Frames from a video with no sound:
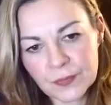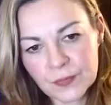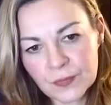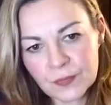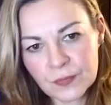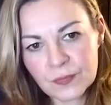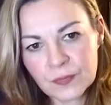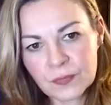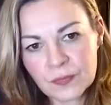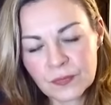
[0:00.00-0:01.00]

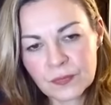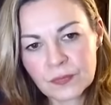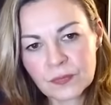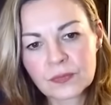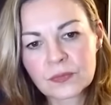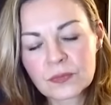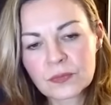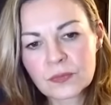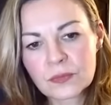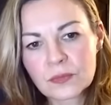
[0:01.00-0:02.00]

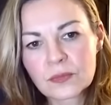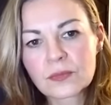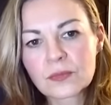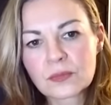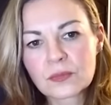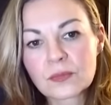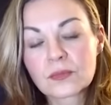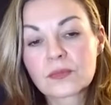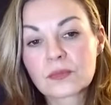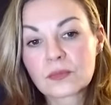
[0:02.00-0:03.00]

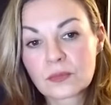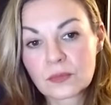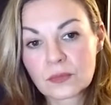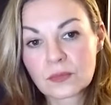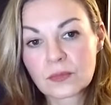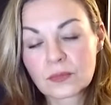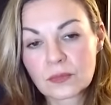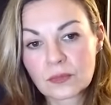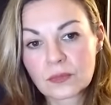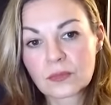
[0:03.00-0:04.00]

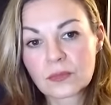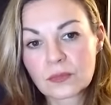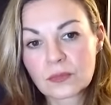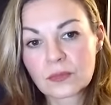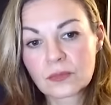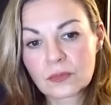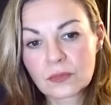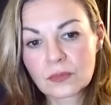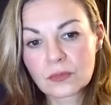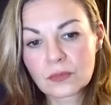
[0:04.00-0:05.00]

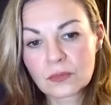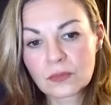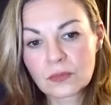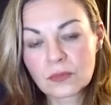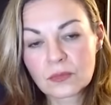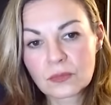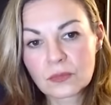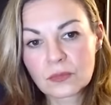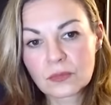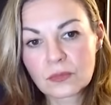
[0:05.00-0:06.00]

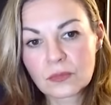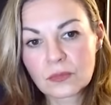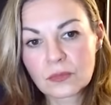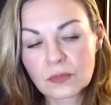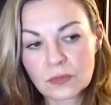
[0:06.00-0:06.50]
The person shown says nothing.